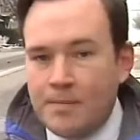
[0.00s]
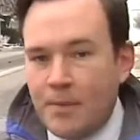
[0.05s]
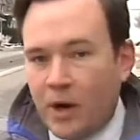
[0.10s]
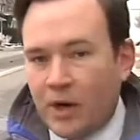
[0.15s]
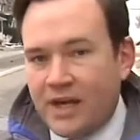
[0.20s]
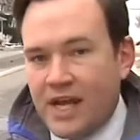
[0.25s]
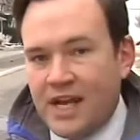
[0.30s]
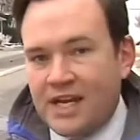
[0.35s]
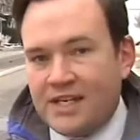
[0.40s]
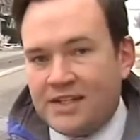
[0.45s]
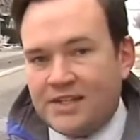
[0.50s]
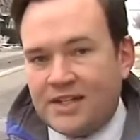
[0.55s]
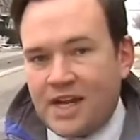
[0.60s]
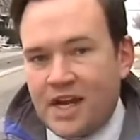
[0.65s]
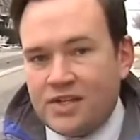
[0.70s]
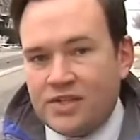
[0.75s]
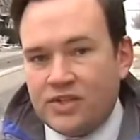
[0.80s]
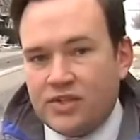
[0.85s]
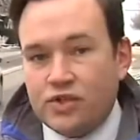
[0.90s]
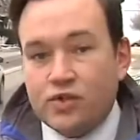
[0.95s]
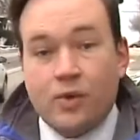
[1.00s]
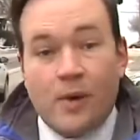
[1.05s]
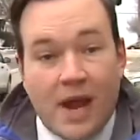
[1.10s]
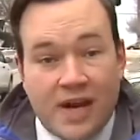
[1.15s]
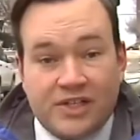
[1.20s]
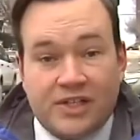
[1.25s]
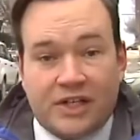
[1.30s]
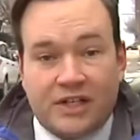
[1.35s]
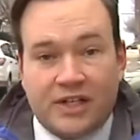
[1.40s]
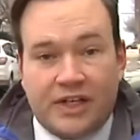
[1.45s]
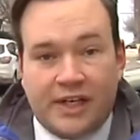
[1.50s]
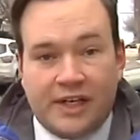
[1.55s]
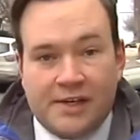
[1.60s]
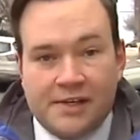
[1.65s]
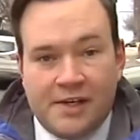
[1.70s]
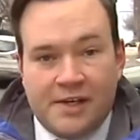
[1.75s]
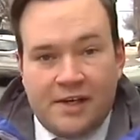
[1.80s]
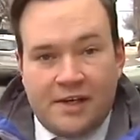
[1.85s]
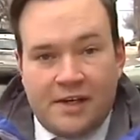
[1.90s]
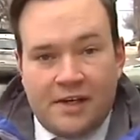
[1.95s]
but Marchetti says,
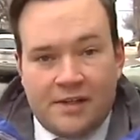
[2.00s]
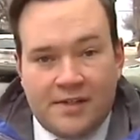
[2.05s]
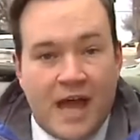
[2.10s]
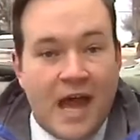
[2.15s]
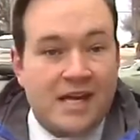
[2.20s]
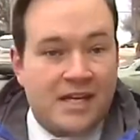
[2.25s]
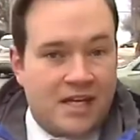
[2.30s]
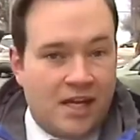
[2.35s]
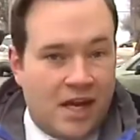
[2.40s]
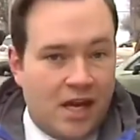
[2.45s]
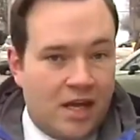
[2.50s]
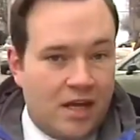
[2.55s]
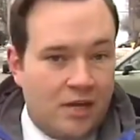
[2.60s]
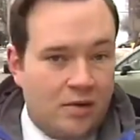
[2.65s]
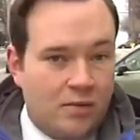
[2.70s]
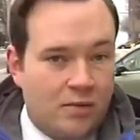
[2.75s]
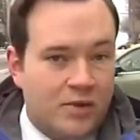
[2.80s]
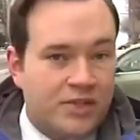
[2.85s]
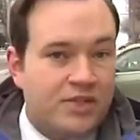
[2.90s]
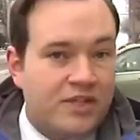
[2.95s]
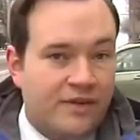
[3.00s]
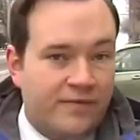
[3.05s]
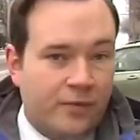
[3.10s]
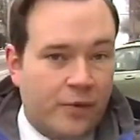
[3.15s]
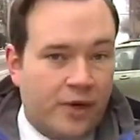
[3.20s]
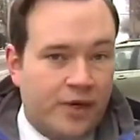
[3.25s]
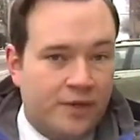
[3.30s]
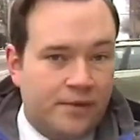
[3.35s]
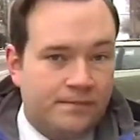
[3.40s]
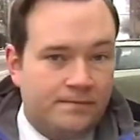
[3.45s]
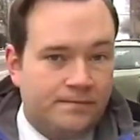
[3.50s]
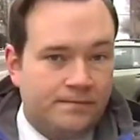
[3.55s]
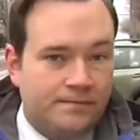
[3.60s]
tragically, that day was different.